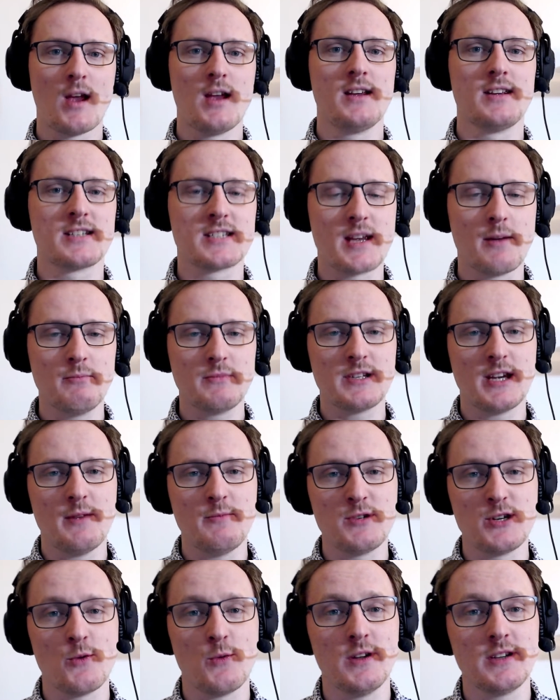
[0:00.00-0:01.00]

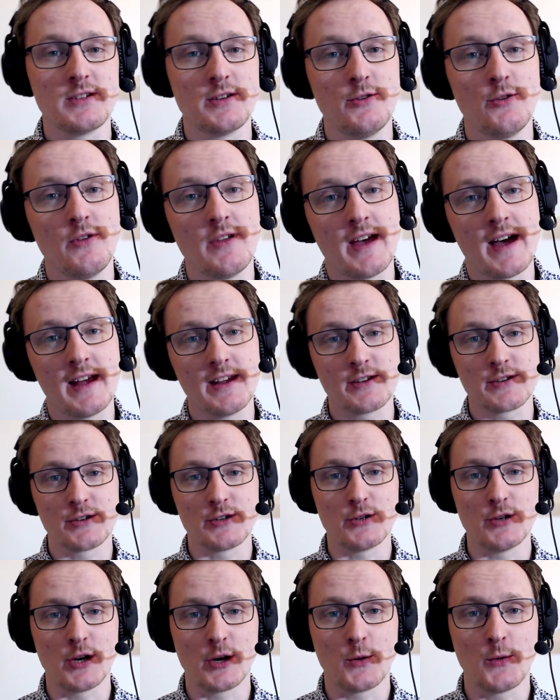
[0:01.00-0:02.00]
Sometimes you want to know the answer
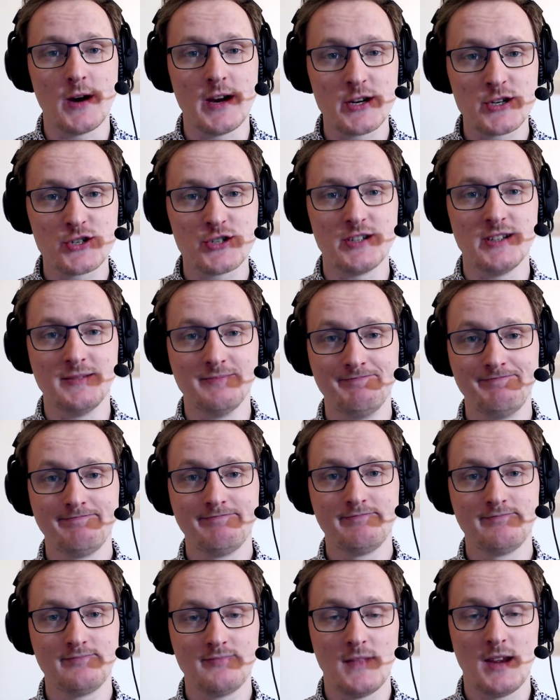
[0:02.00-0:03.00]
to a question,
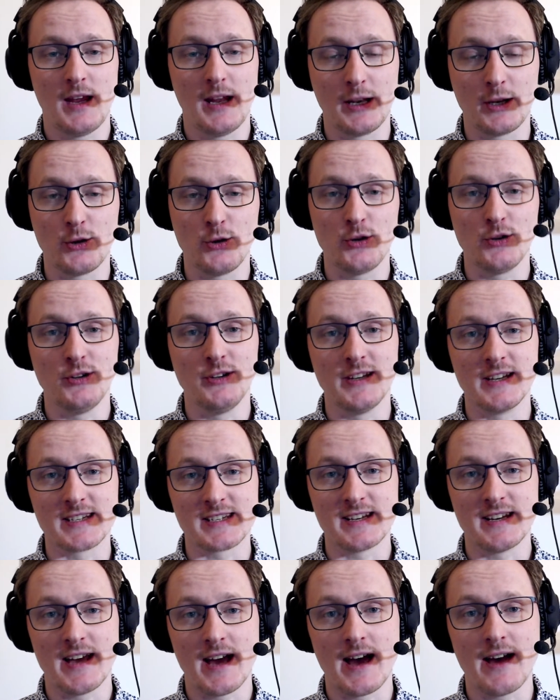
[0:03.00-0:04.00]
and Google
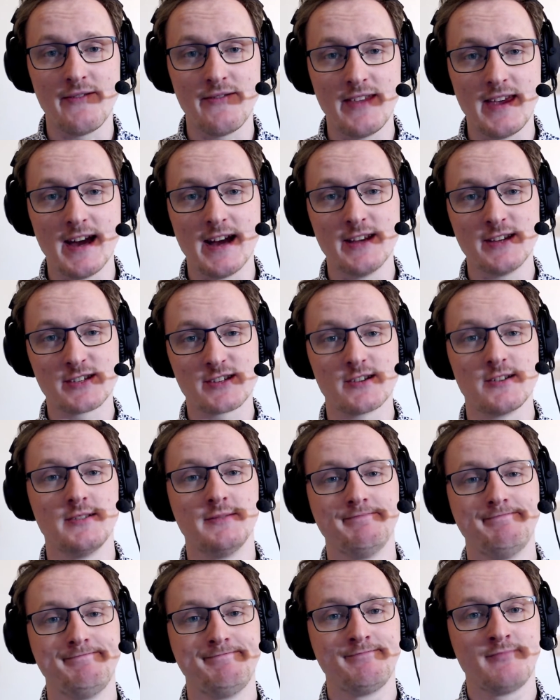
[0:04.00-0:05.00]
doesn't have the answer,
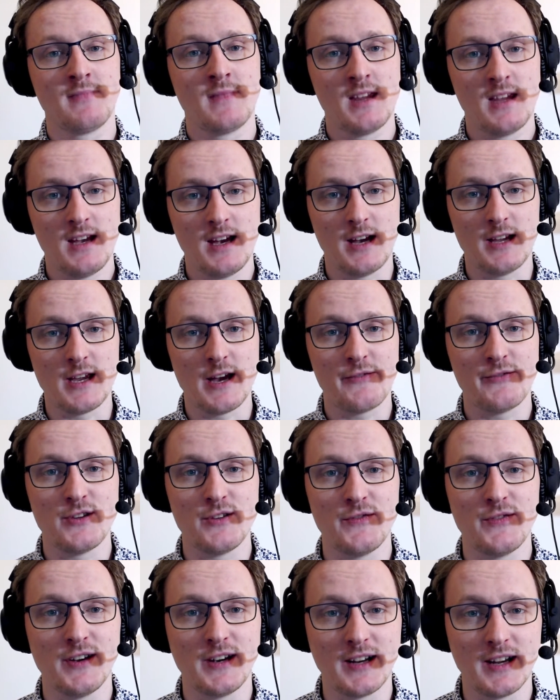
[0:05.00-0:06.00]
and you have to
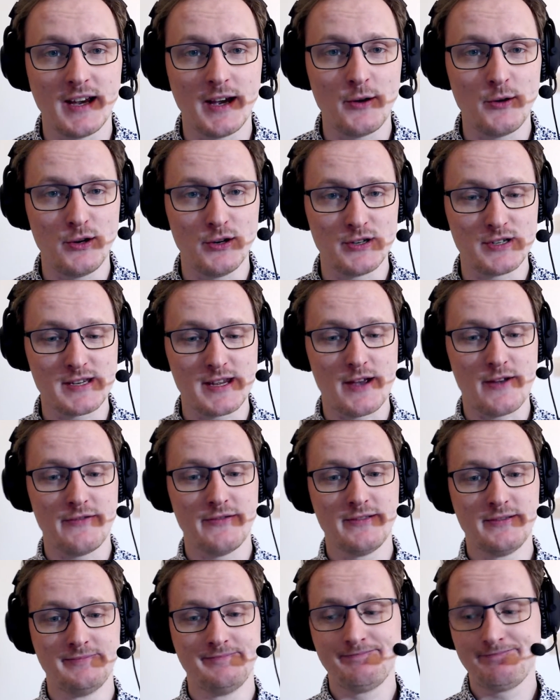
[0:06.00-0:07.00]
figure it out
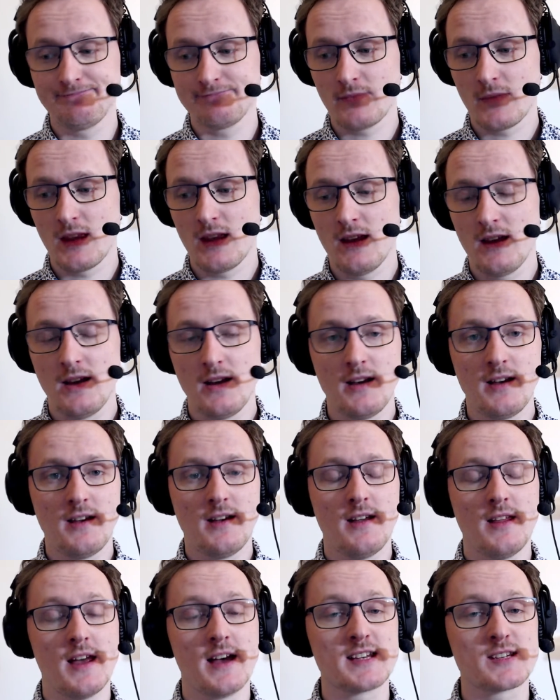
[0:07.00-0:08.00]
yourself.
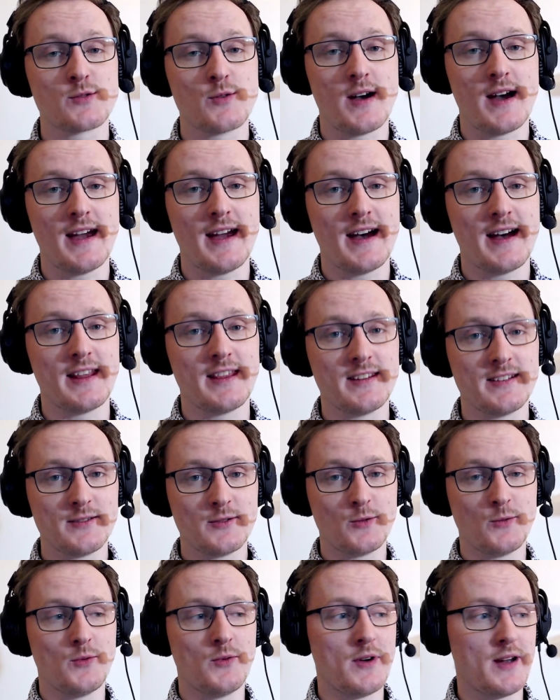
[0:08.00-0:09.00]
That's what I had
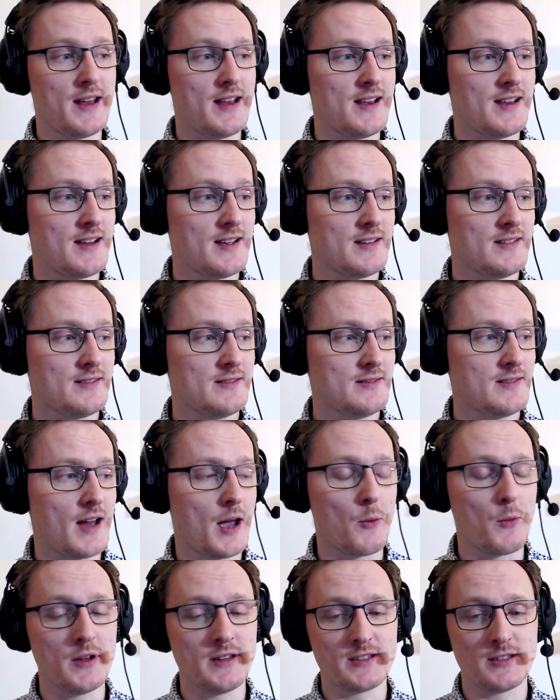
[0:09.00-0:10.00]
when I
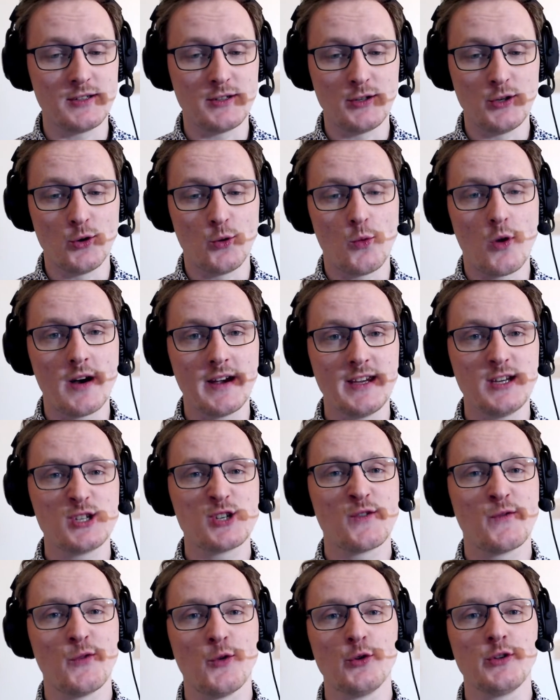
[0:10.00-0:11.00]
wanted to know what
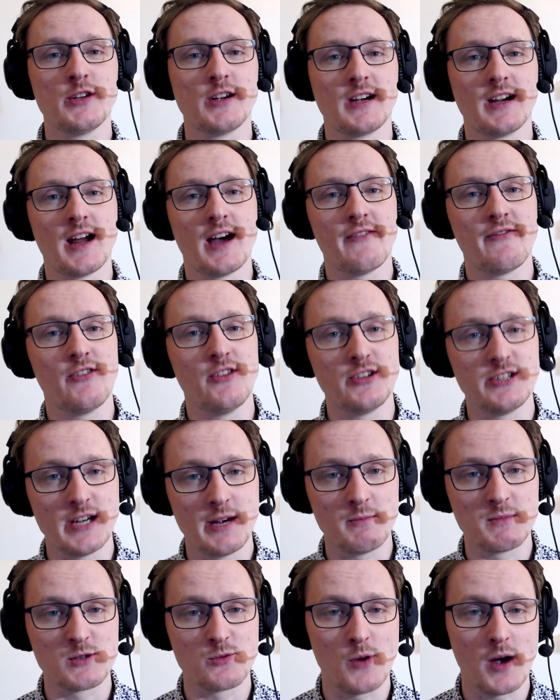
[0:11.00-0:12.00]
each photograph the
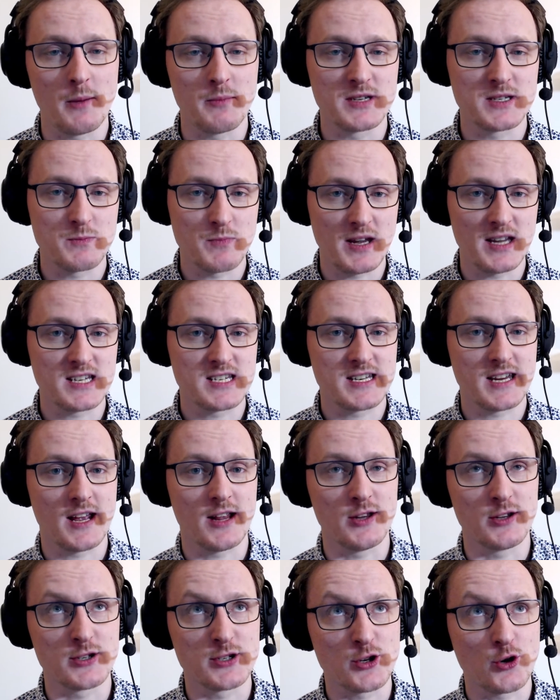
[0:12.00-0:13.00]
James Webb Space
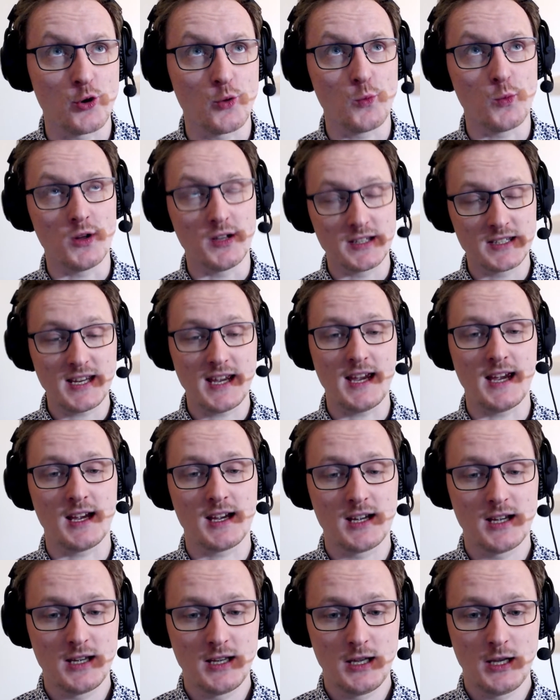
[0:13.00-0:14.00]
Telescope will
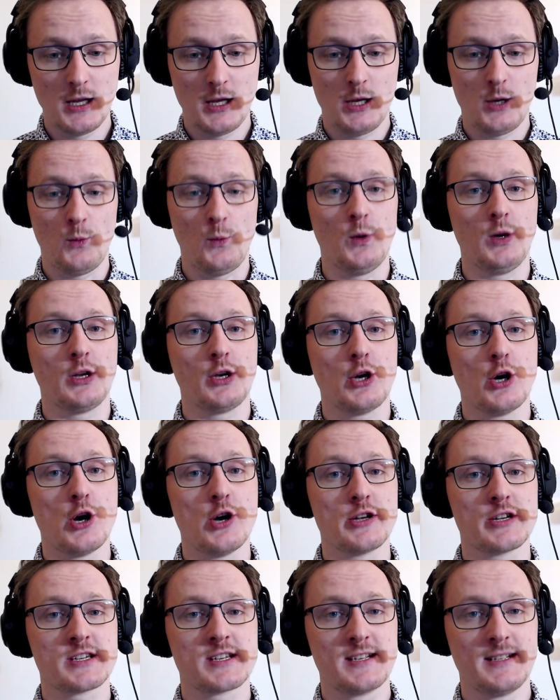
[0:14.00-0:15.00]
take would
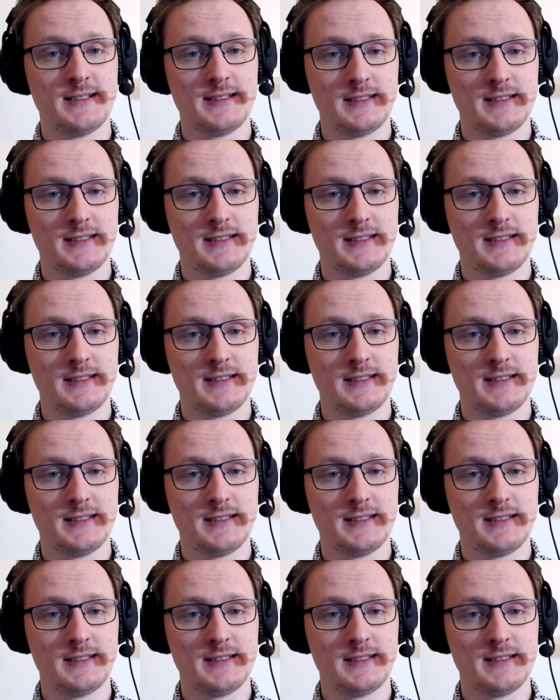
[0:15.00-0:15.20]
cost.